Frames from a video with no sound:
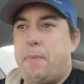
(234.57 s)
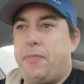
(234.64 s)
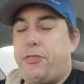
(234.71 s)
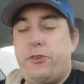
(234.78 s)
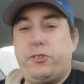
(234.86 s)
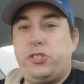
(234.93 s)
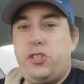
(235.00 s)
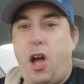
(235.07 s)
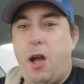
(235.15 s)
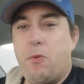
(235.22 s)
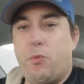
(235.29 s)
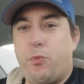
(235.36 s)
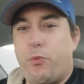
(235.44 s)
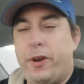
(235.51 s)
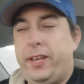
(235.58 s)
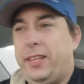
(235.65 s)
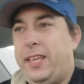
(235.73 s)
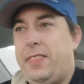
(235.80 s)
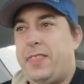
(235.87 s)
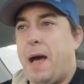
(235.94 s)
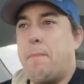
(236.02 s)
but there's not
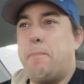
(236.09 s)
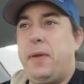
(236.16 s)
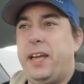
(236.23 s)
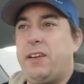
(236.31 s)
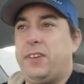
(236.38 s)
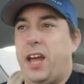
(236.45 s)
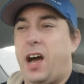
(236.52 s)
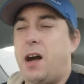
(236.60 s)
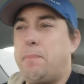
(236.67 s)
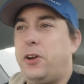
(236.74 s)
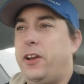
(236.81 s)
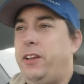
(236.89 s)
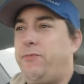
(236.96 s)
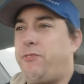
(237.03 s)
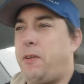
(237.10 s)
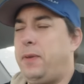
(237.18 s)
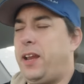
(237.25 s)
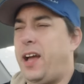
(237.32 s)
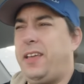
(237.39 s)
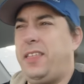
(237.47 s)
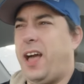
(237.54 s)
really that big of an upgrade from
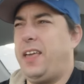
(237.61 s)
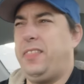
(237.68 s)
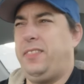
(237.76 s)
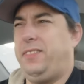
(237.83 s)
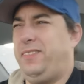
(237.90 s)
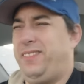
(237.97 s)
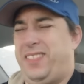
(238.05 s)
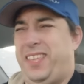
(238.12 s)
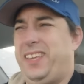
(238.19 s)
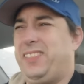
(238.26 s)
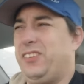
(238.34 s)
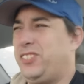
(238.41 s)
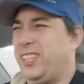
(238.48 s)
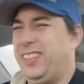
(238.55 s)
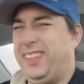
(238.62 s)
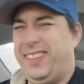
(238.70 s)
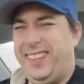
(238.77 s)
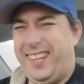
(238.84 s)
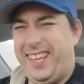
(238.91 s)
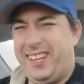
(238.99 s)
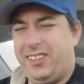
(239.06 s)
it. I, I think there's a
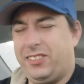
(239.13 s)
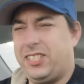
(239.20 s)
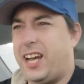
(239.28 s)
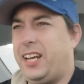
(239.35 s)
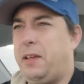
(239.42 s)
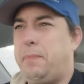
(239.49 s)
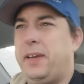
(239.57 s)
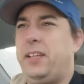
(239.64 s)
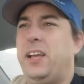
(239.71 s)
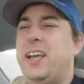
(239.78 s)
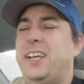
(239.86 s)
little tiny bit